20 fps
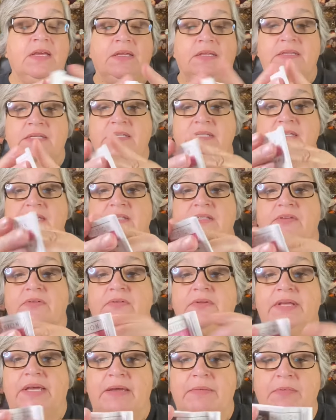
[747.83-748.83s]
This is their
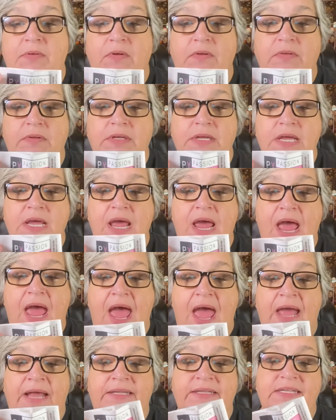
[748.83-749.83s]
label.
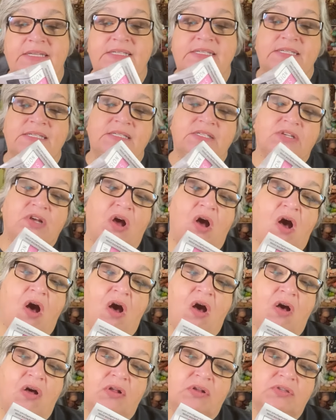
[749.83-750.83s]
And this is
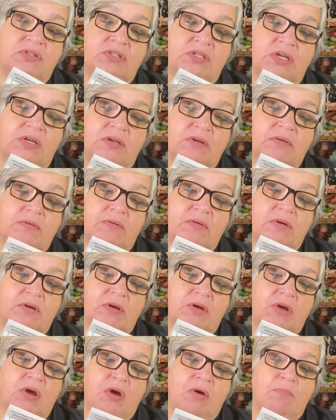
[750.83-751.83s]
called
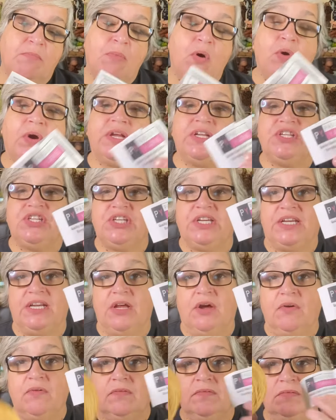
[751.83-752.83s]

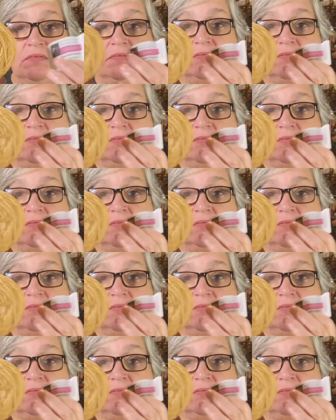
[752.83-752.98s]
Mochaccino.